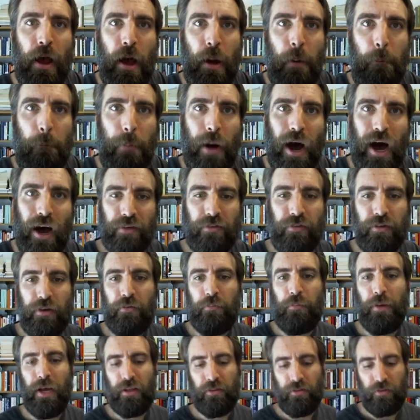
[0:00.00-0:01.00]
positive
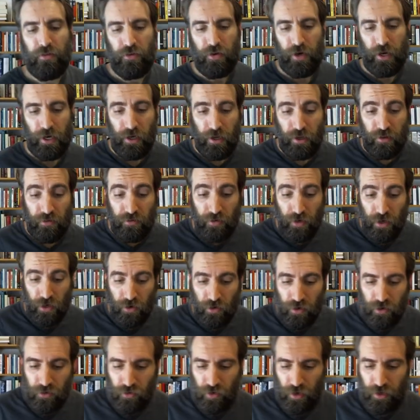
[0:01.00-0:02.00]
balance of trade and
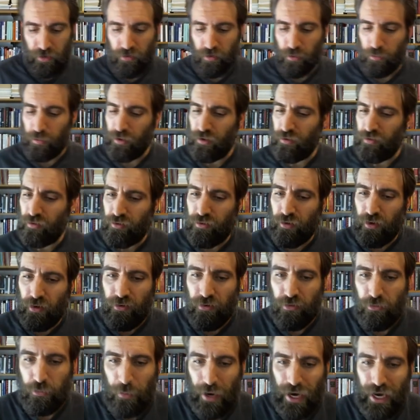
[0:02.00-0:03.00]
securing trade surpluses, because
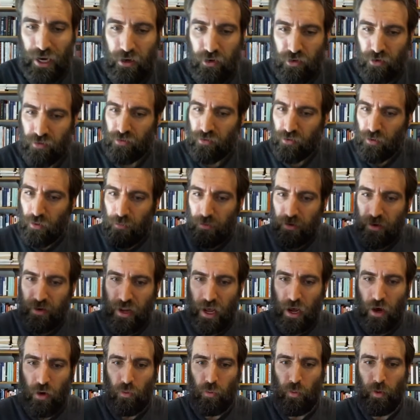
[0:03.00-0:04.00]
Spain just
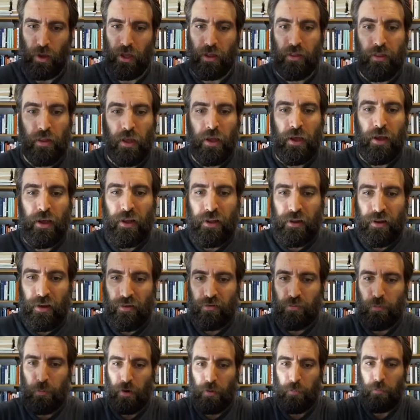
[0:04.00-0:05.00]
dealt with these
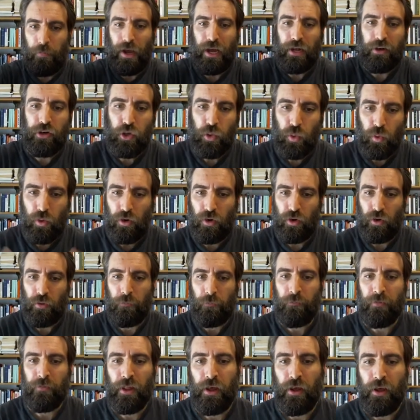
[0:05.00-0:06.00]
perpetual
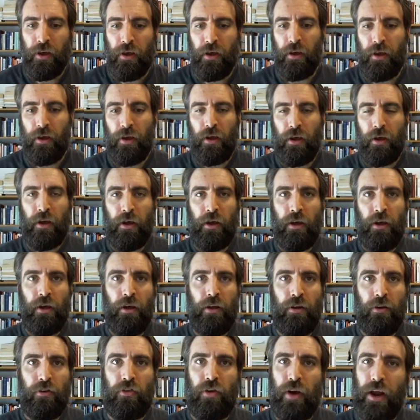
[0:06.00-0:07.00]

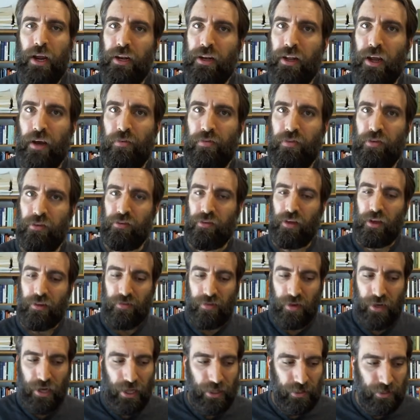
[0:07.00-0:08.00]
trade deficits,
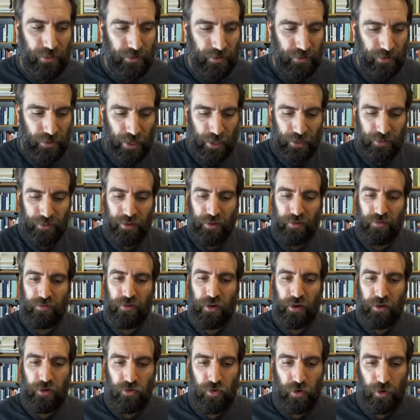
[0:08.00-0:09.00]
and that, that this
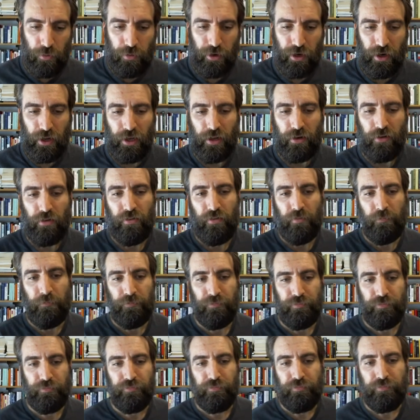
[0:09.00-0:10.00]
contributed
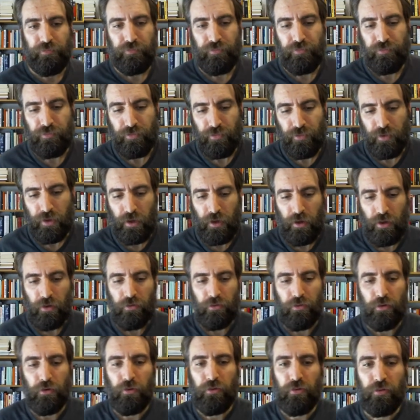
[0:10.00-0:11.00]

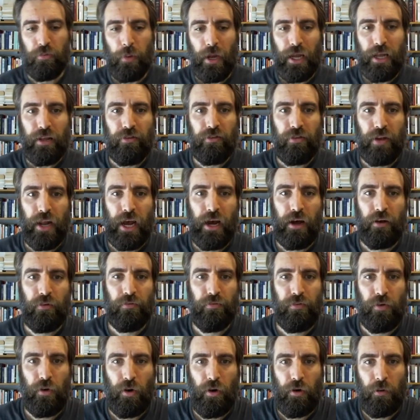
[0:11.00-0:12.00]
to Spain's
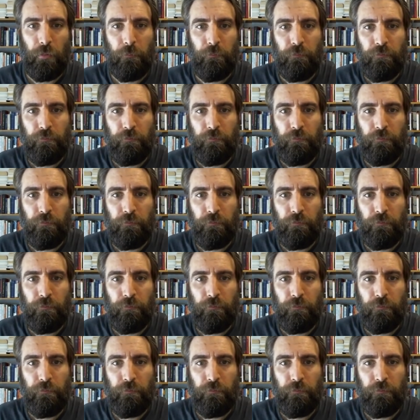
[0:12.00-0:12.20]
downfall.